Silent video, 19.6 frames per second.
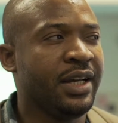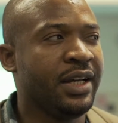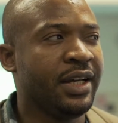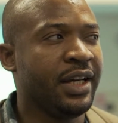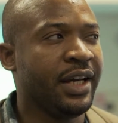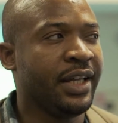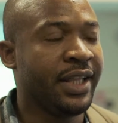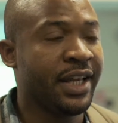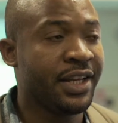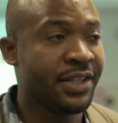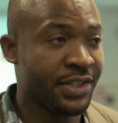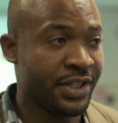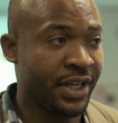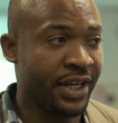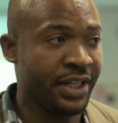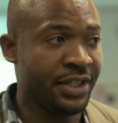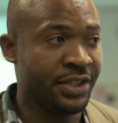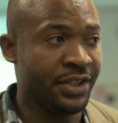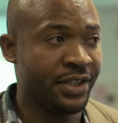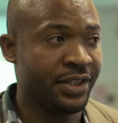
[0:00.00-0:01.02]
That is
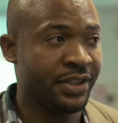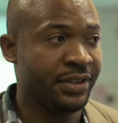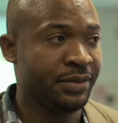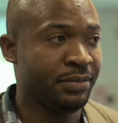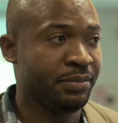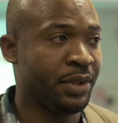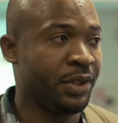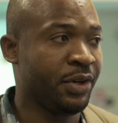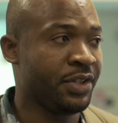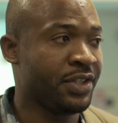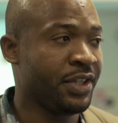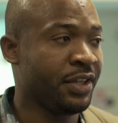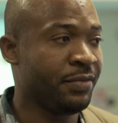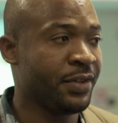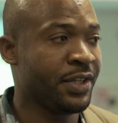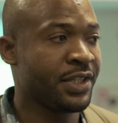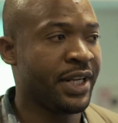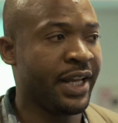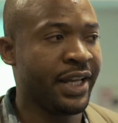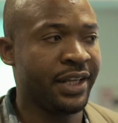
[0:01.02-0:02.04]
challenging, because if
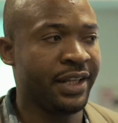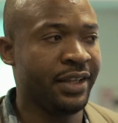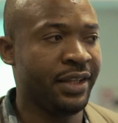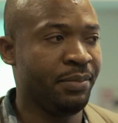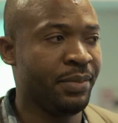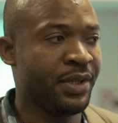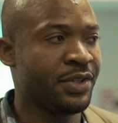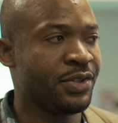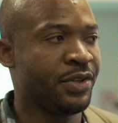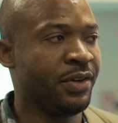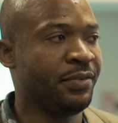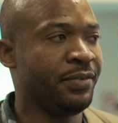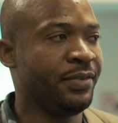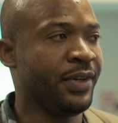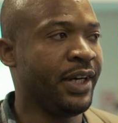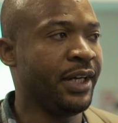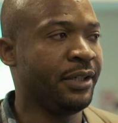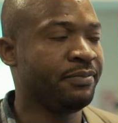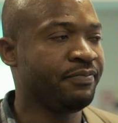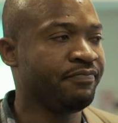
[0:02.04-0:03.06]
it is like in the midst
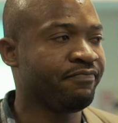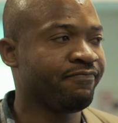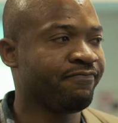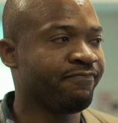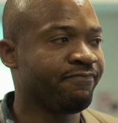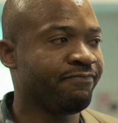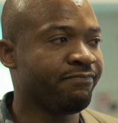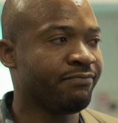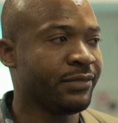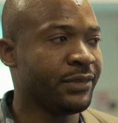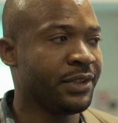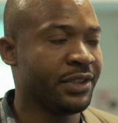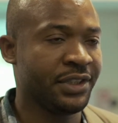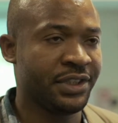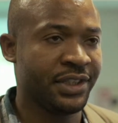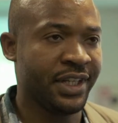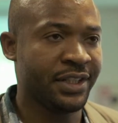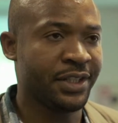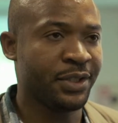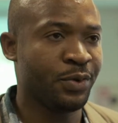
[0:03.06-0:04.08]
of
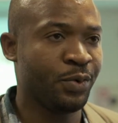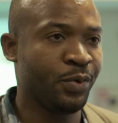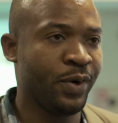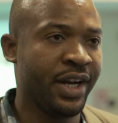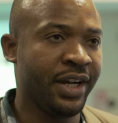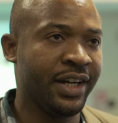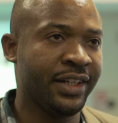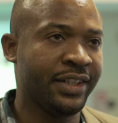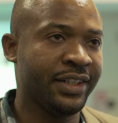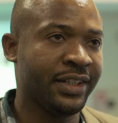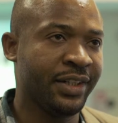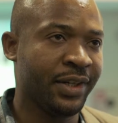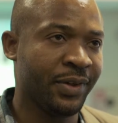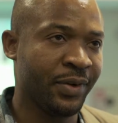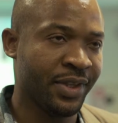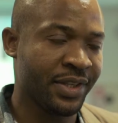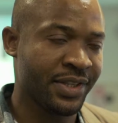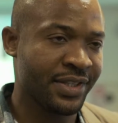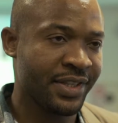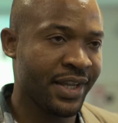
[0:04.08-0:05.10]
researchers who are
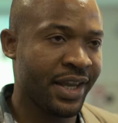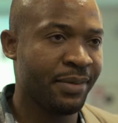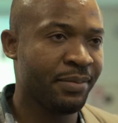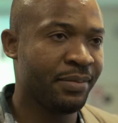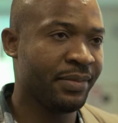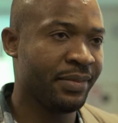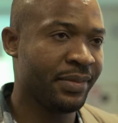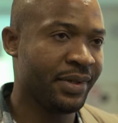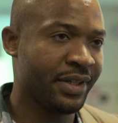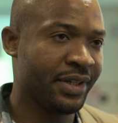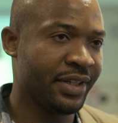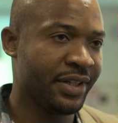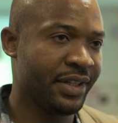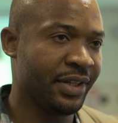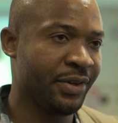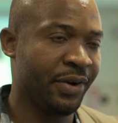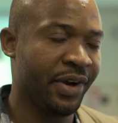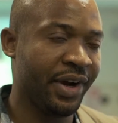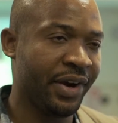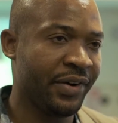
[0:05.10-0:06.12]
on the same
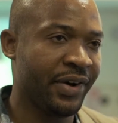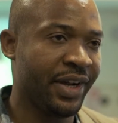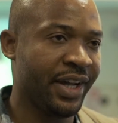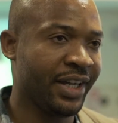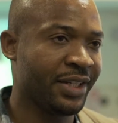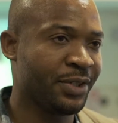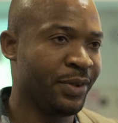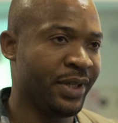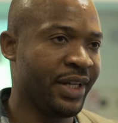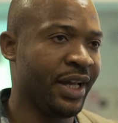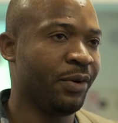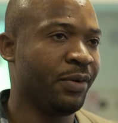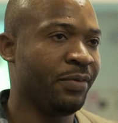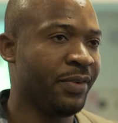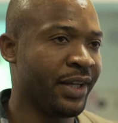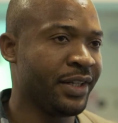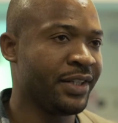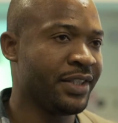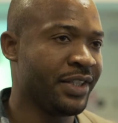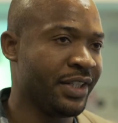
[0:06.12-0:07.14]
area, actually I will
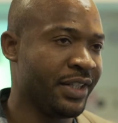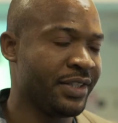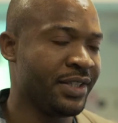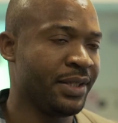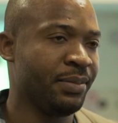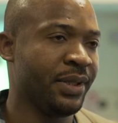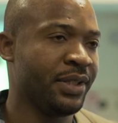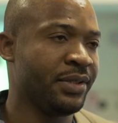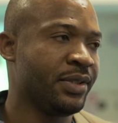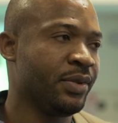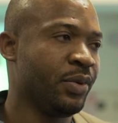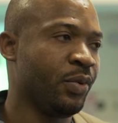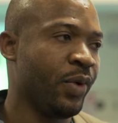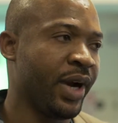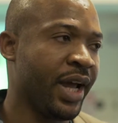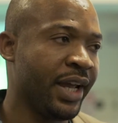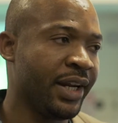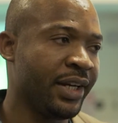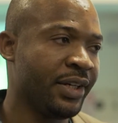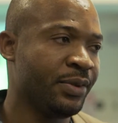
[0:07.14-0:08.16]
find it easy, but
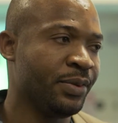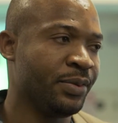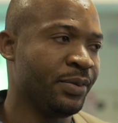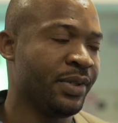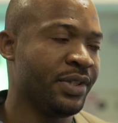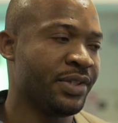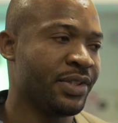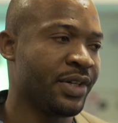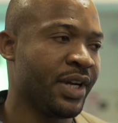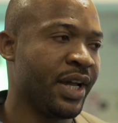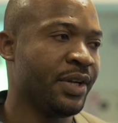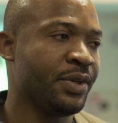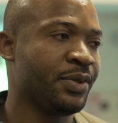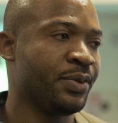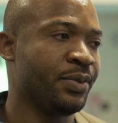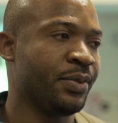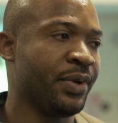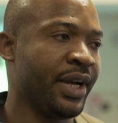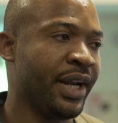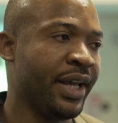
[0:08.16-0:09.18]
what I do is try
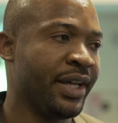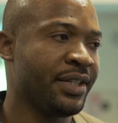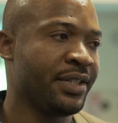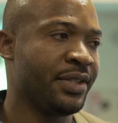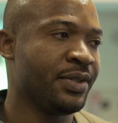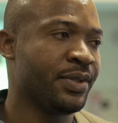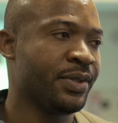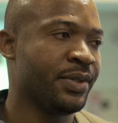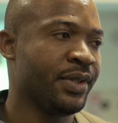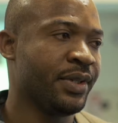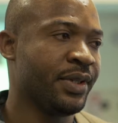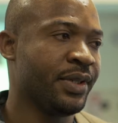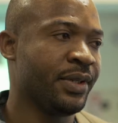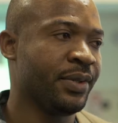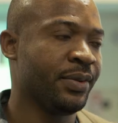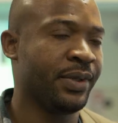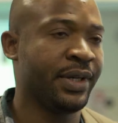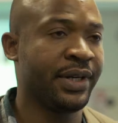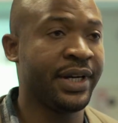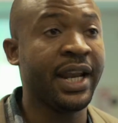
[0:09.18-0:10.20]
to relate it
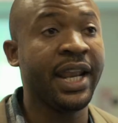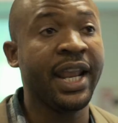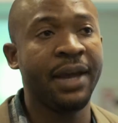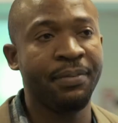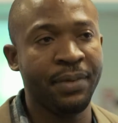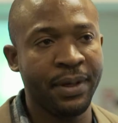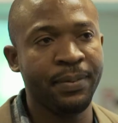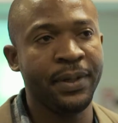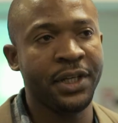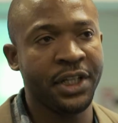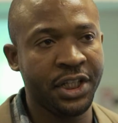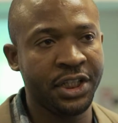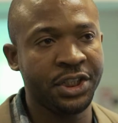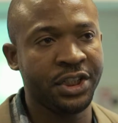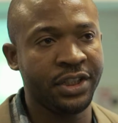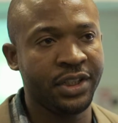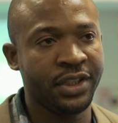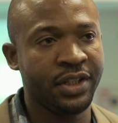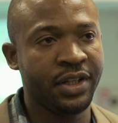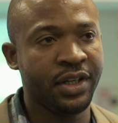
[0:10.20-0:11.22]
to the real life
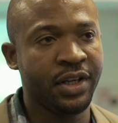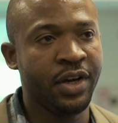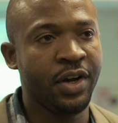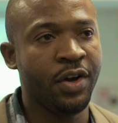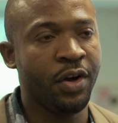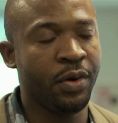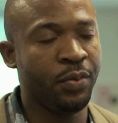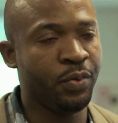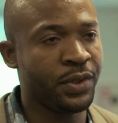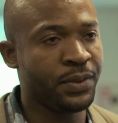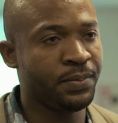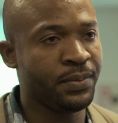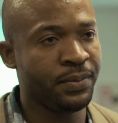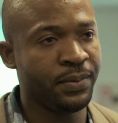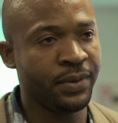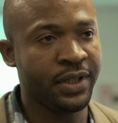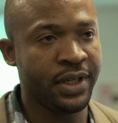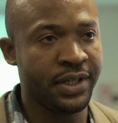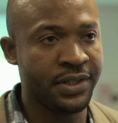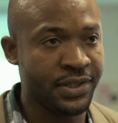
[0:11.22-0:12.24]
application of what
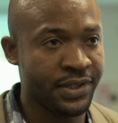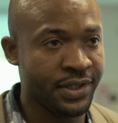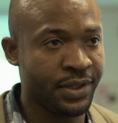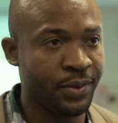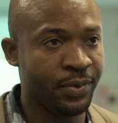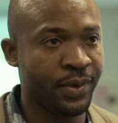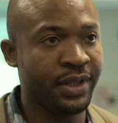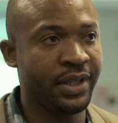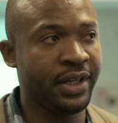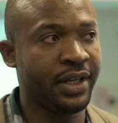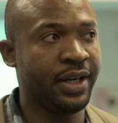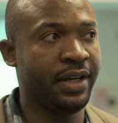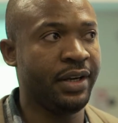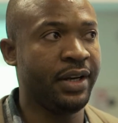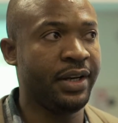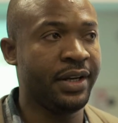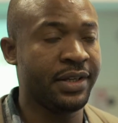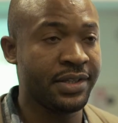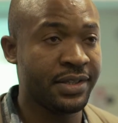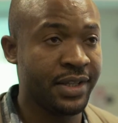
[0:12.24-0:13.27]
people can see, what they can
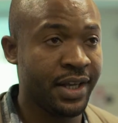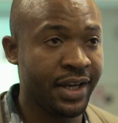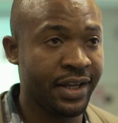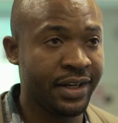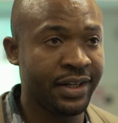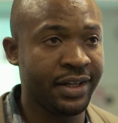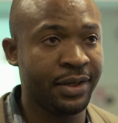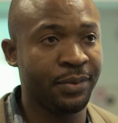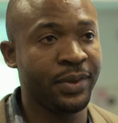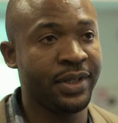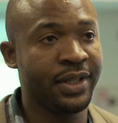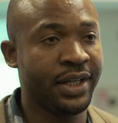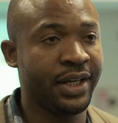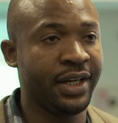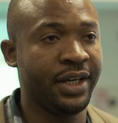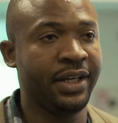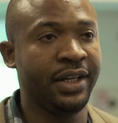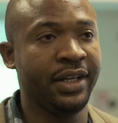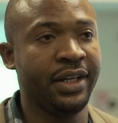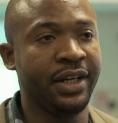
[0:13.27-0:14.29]
understand, and what they
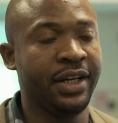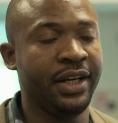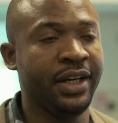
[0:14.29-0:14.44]
can,